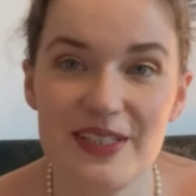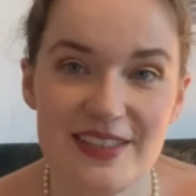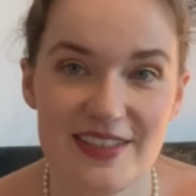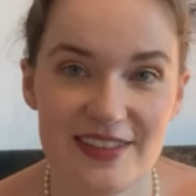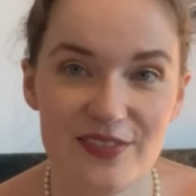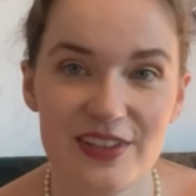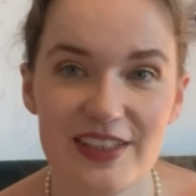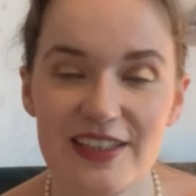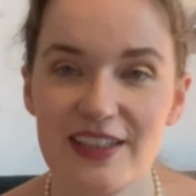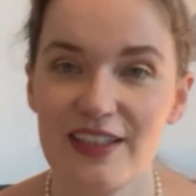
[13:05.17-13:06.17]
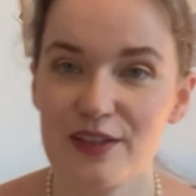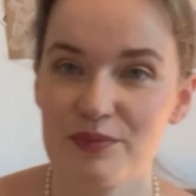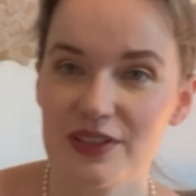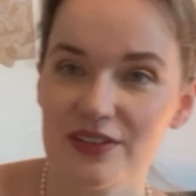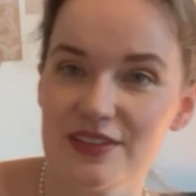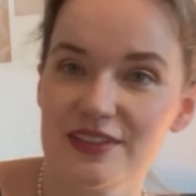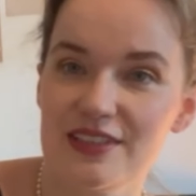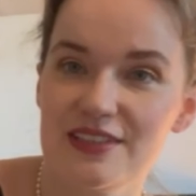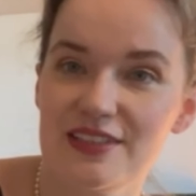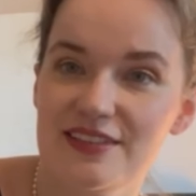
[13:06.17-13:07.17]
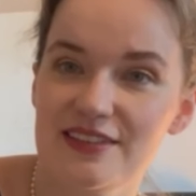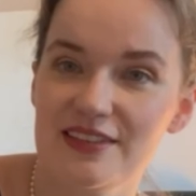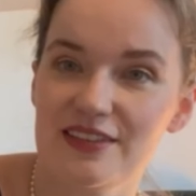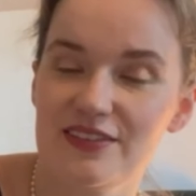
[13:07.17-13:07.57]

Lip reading: my sister with it, because this is